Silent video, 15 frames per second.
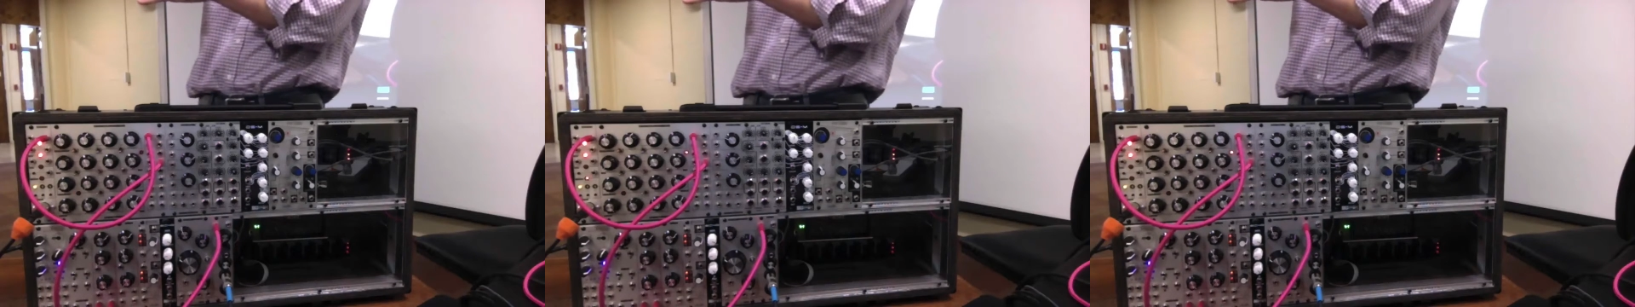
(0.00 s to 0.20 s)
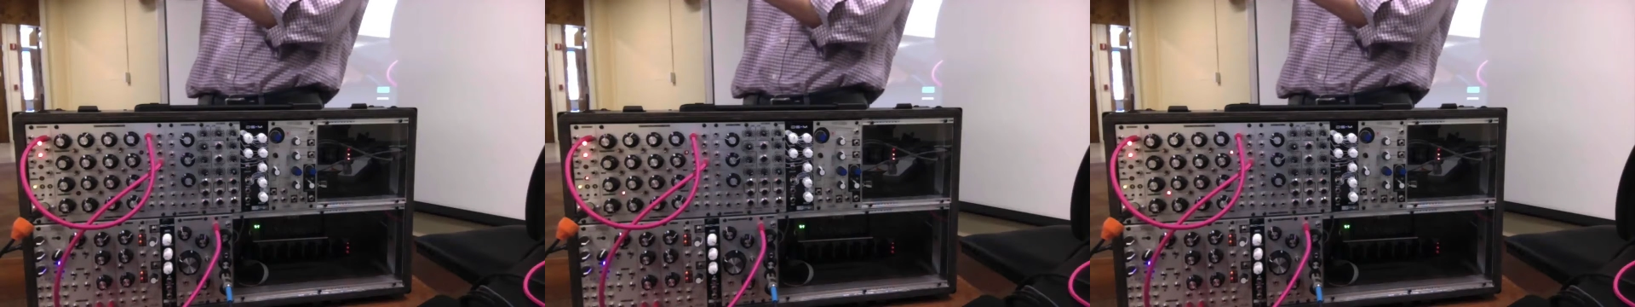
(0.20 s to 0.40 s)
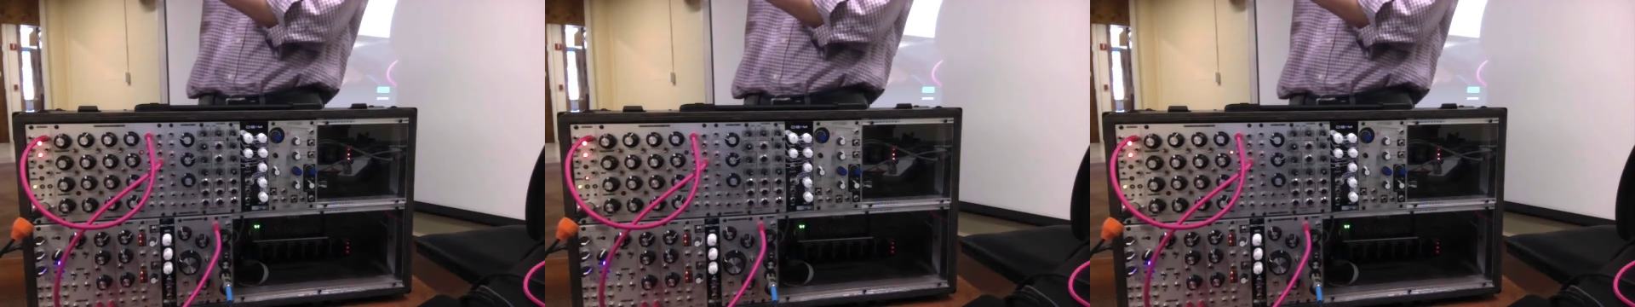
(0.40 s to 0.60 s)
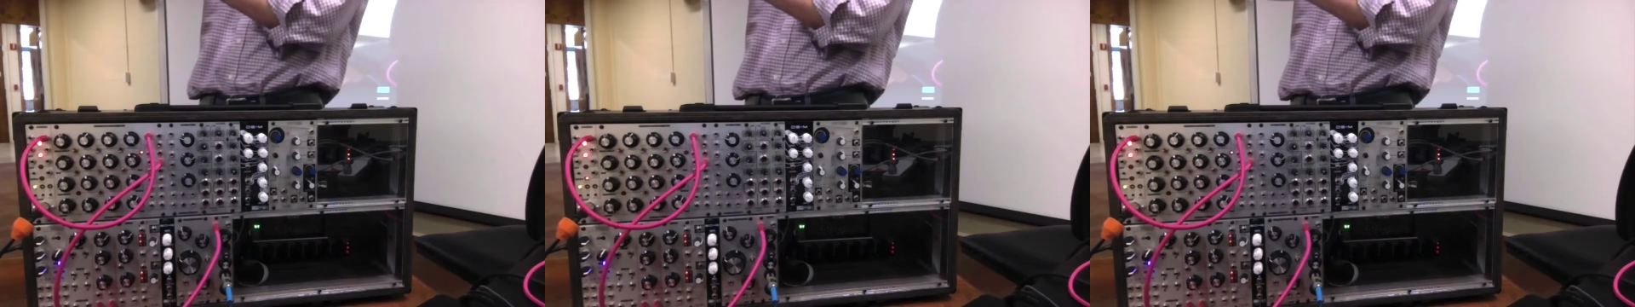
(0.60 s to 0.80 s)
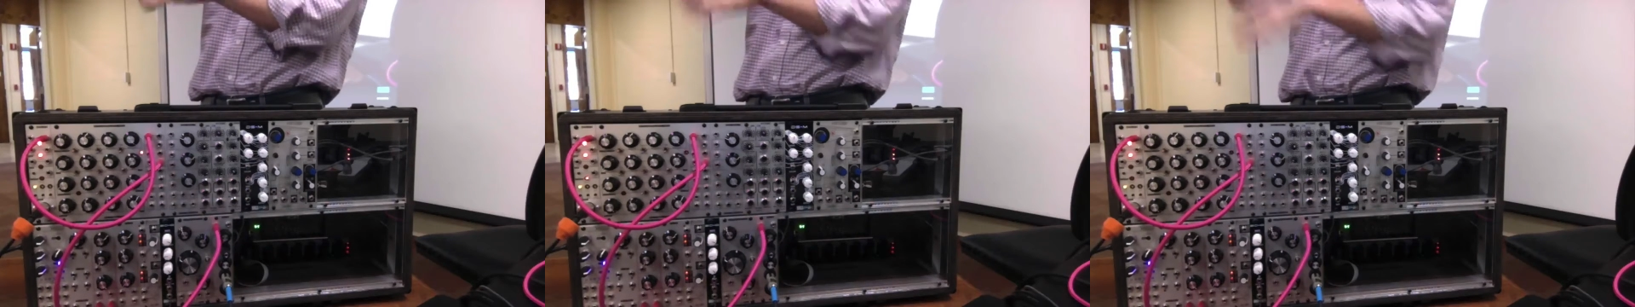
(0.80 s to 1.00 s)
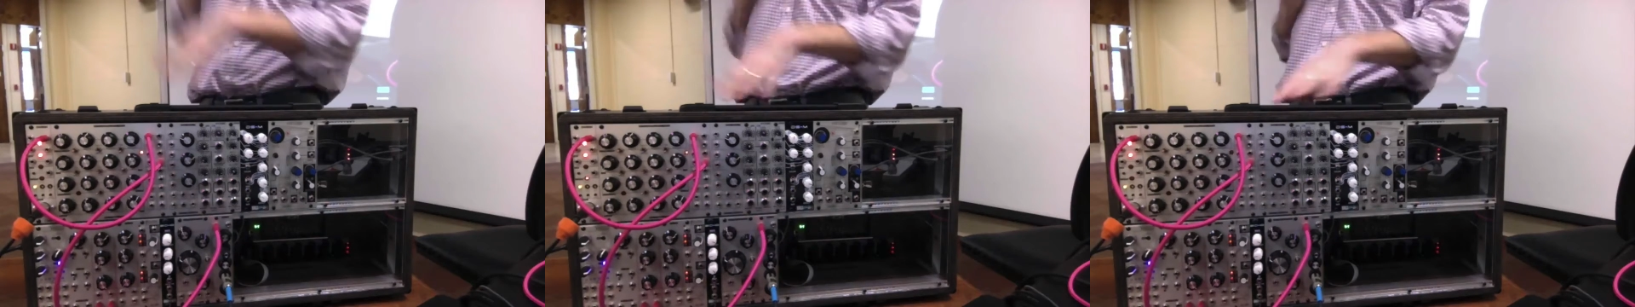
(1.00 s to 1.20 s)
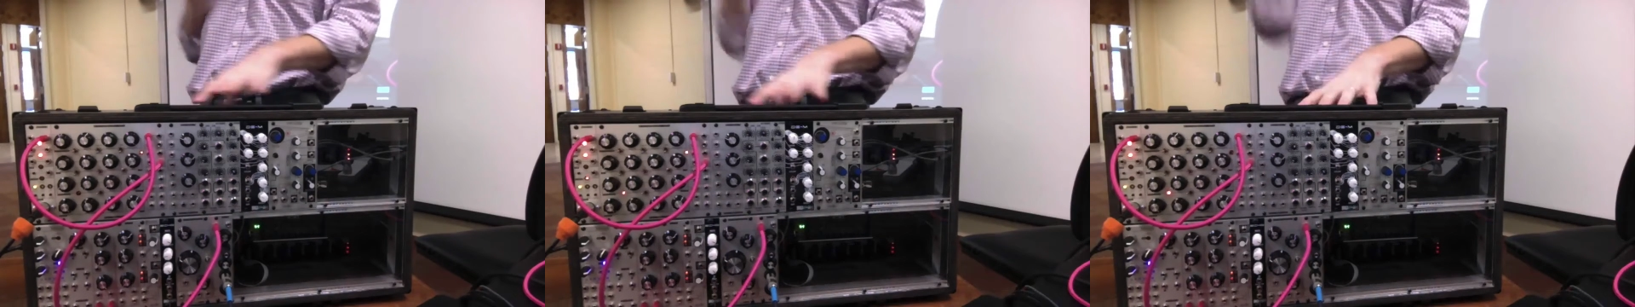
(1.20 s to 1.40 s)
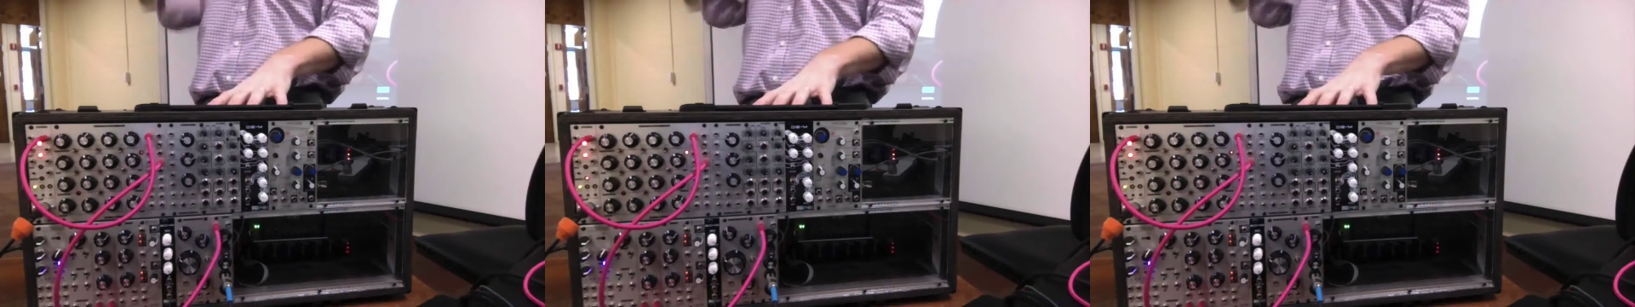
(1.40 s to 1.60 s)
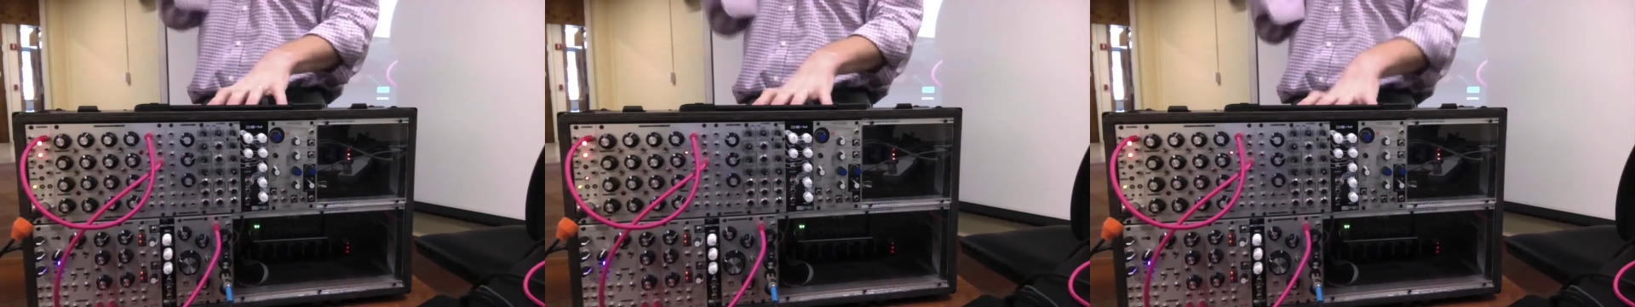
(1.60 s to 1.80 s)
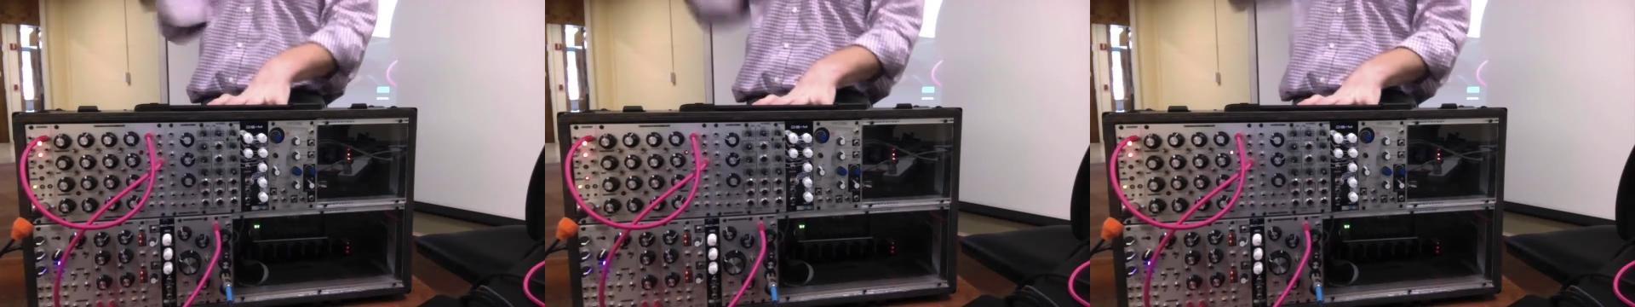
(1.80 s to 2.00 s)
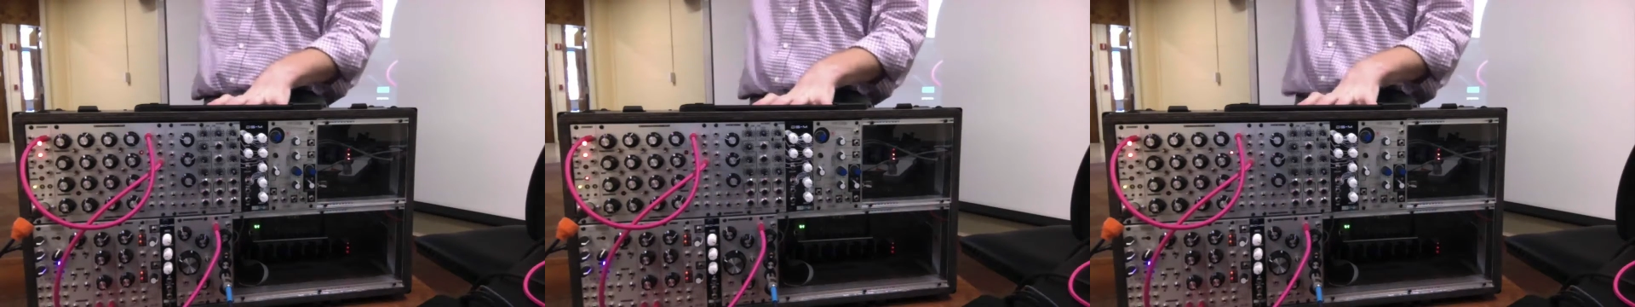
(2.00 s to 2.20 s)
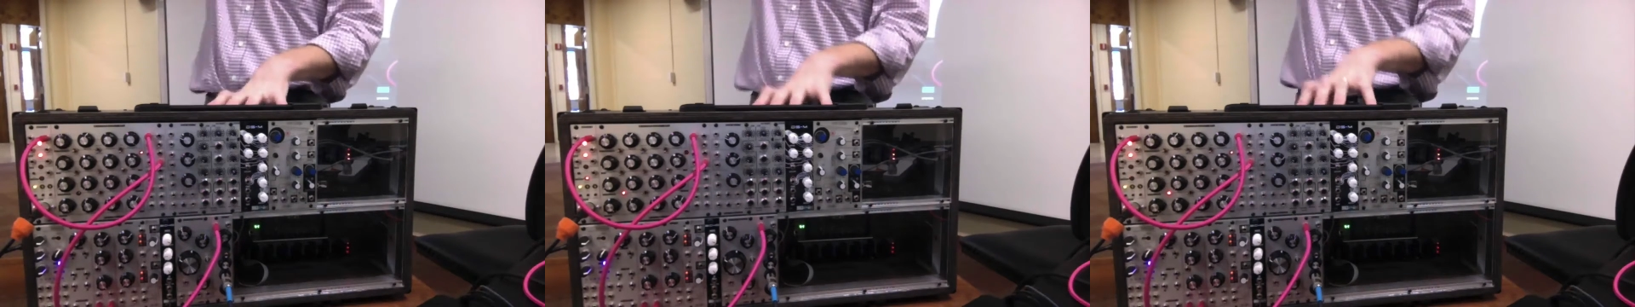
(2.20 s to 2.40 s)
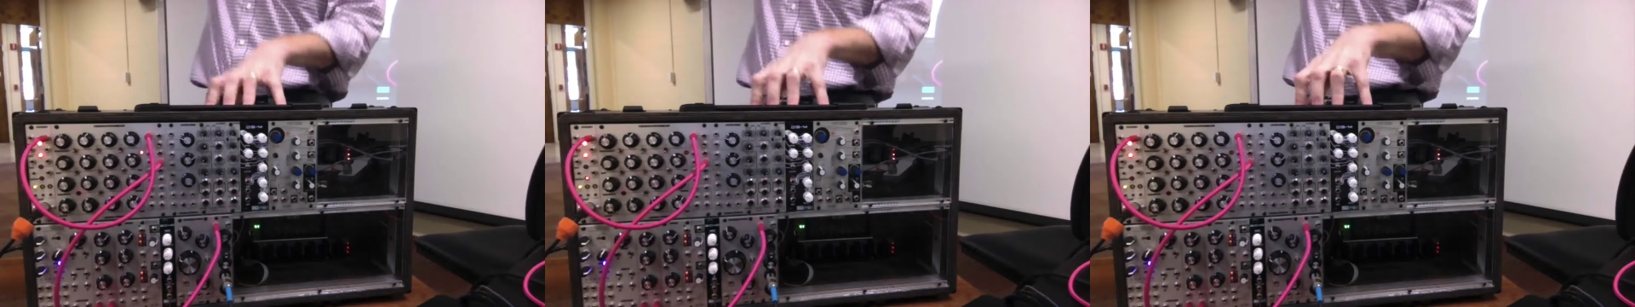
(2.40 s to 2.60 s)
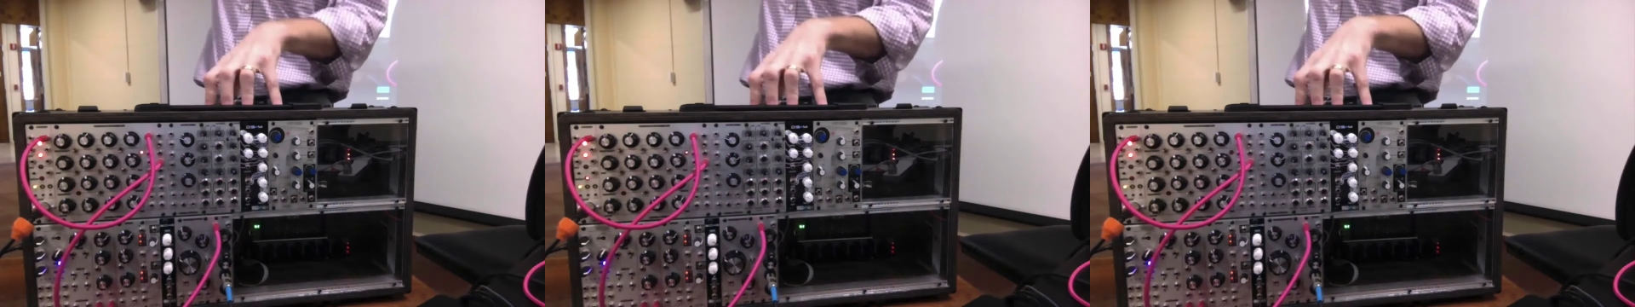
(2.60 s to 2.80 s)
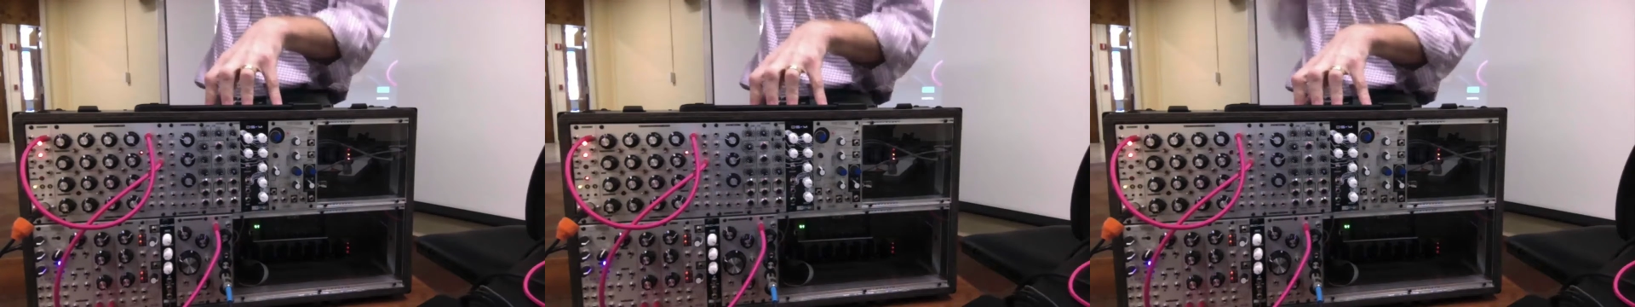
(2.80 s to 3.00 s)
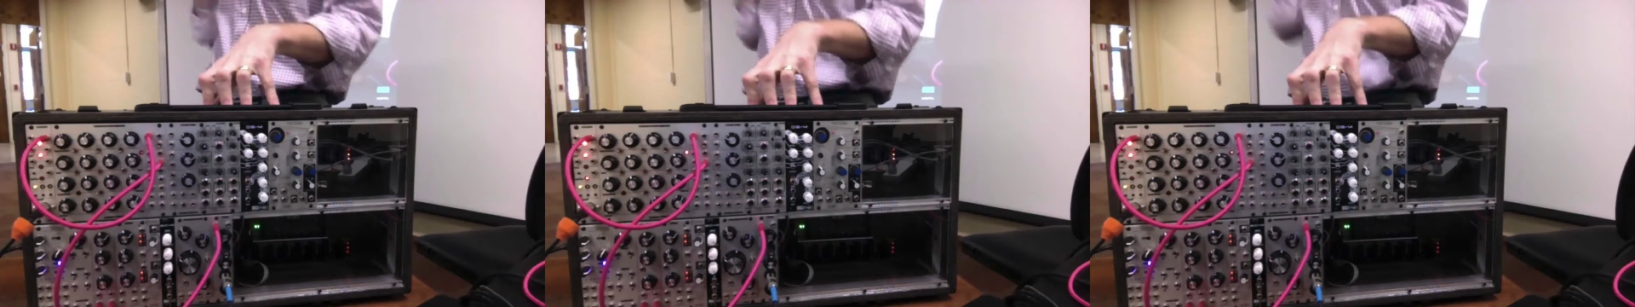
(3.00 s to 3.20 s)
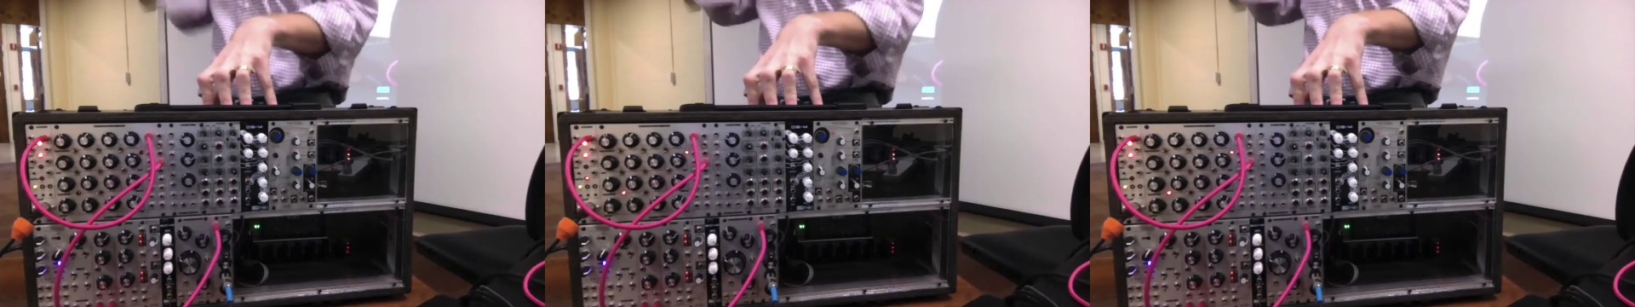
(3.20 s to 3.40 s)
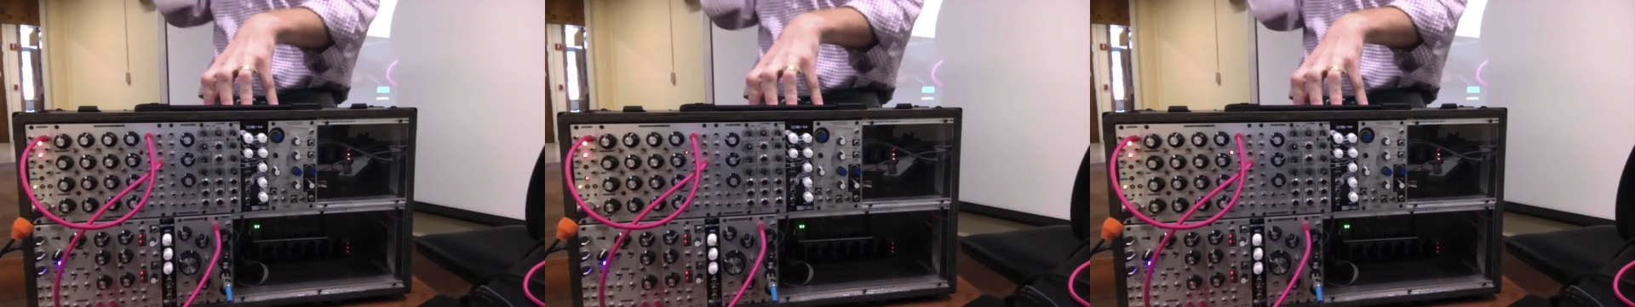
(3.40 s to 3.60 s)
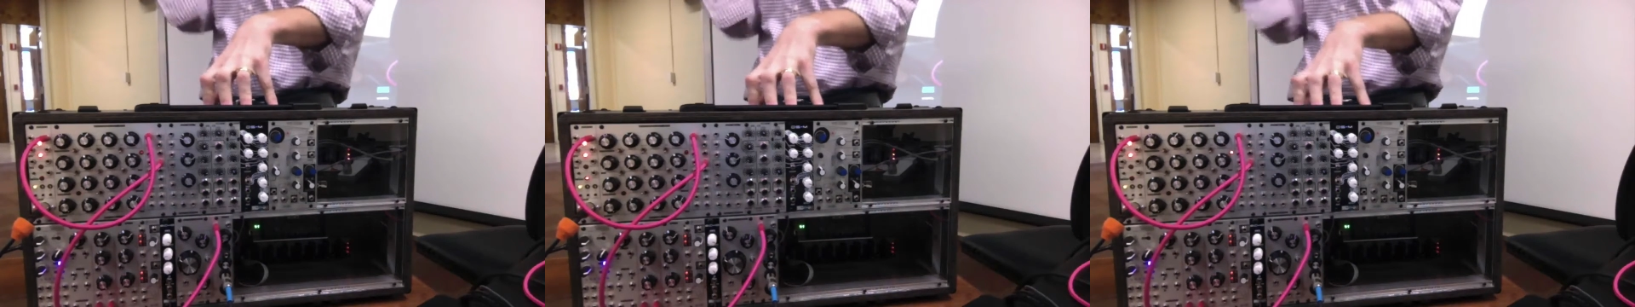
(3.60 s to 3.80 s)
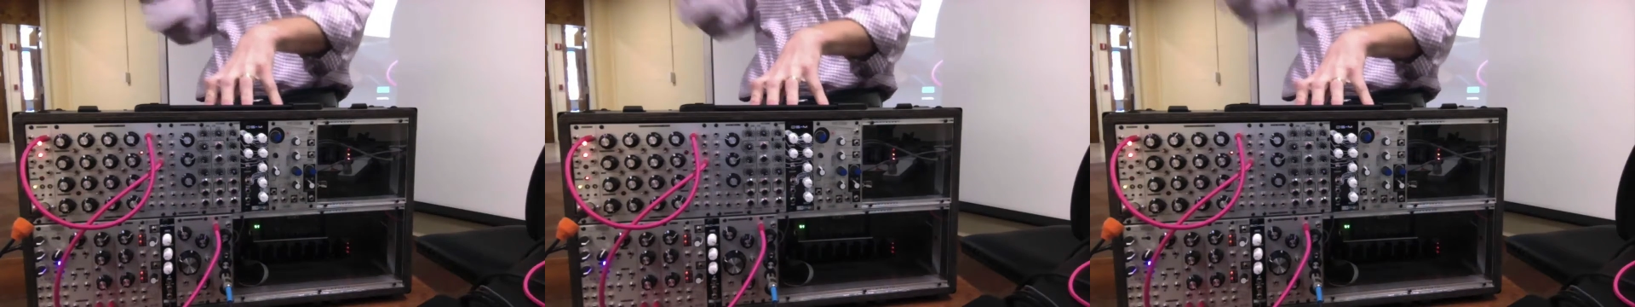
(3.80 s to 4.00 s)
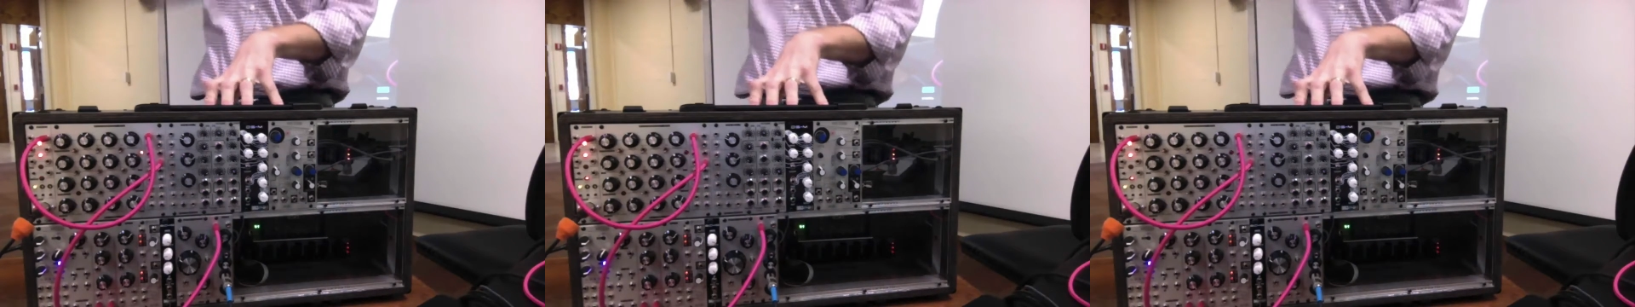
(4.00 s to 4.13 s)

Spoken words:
(no speaker visible)